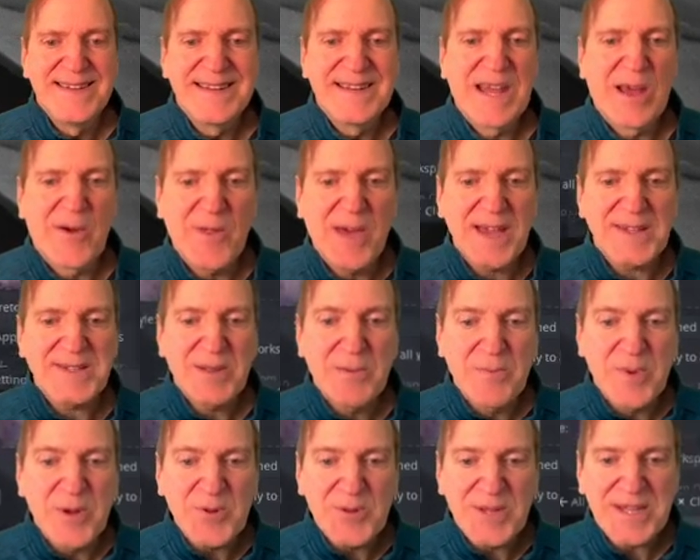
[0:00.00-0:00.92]
Now that's a
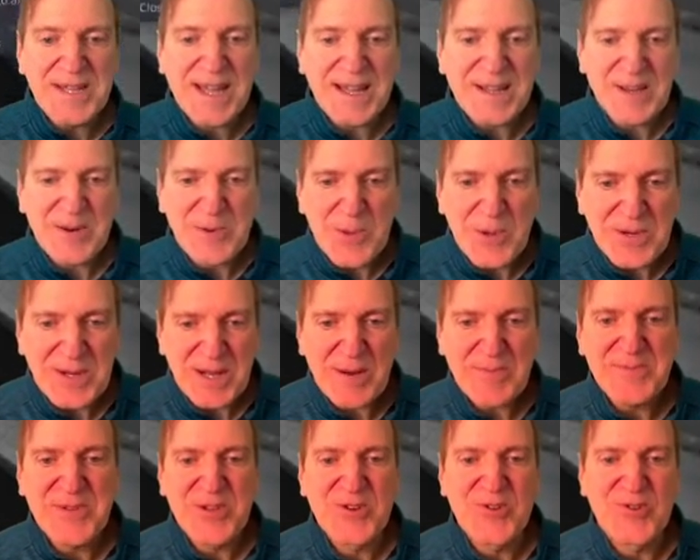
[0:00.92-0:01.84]
building I can look
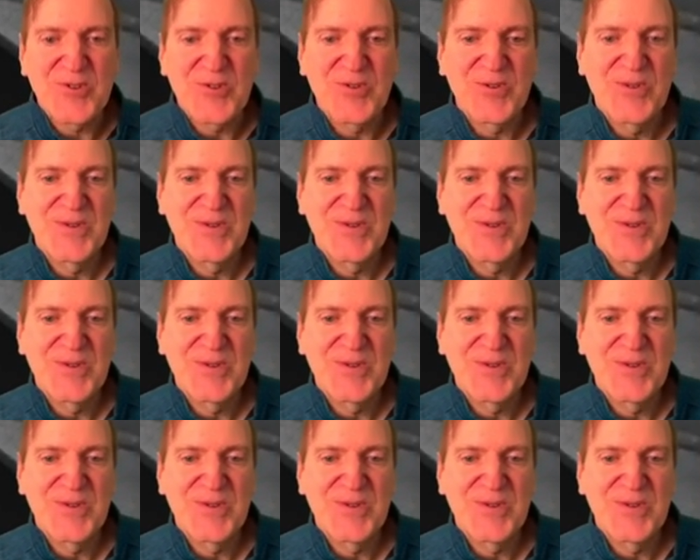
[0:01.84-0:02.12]
up to.